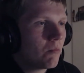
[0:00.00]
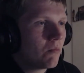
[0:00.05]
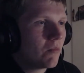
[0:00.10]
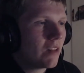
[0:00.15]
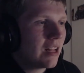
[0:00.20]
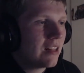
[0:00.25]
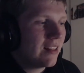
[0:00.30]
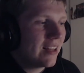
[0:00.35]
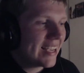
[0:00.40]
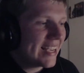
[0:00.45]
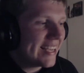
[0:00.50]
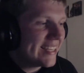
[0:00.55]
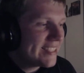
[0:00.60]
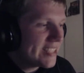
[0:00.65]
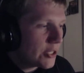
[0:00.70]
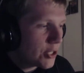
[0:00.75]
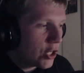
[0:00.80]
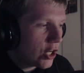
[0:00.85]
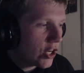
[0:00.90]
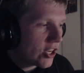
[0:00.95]
Like, it
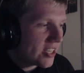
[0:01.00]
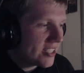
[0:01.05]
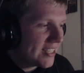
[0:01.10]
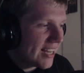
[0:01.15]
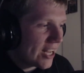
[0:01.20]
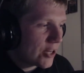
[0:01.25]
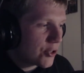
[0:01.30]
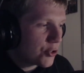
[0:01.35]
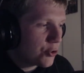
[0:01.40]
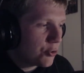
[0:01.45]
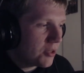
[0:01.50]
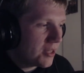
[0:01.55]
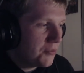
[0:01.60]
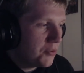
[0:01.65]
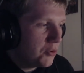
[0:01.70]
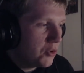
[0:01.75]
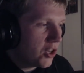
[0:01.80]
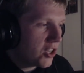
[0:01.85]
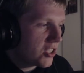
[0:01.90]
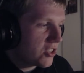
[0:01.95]
didn't look natural. If
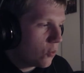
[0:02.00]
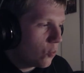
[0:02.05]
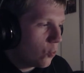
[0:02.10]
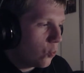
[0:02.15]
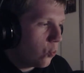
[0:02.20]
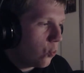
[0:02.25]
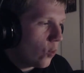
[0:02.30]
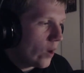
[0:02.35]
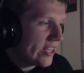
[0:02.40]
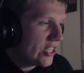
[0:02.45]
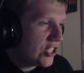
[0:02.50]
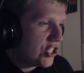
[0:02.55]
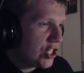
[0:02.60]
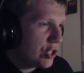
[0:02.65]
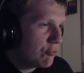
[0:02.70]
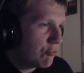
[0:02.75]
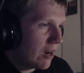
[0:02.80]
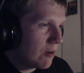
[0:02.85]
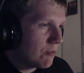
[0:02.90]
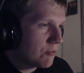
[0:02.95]
you look at the way she
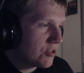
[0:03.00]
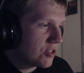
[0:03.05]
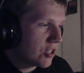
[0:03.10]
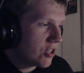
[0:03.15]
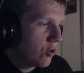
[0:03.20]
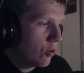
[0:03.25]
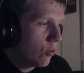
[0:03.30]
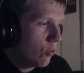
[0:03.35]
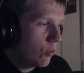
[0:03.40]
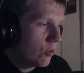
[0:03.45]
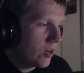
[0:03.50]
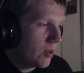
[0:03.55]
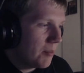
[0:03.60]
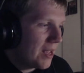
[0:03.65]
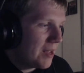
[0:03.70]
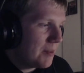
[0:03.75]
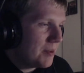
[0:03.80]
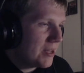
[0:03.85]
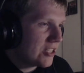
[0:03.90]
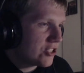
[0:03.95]
rounds the corner,
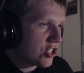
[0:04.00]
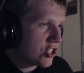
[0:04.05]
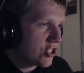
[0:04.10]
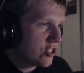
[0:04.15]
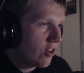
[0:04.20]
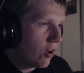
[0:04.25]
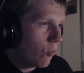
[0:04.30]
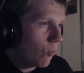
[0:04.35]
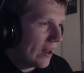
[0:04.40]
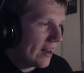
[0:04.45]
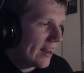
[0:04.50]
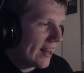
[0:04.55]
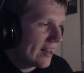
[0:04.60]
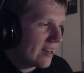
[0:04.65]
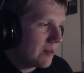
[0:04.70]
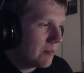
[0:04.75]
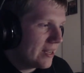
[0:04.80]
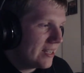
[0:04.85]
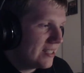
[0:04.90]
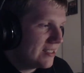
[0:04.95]
maybe it's just not well
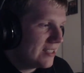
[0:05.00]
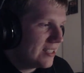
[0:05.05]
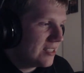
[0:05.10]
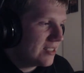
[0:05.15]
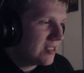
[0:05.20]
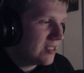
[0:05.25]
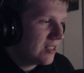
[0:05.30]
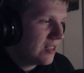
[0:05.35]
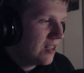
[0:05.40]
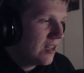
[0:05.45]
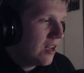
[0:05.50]
animated,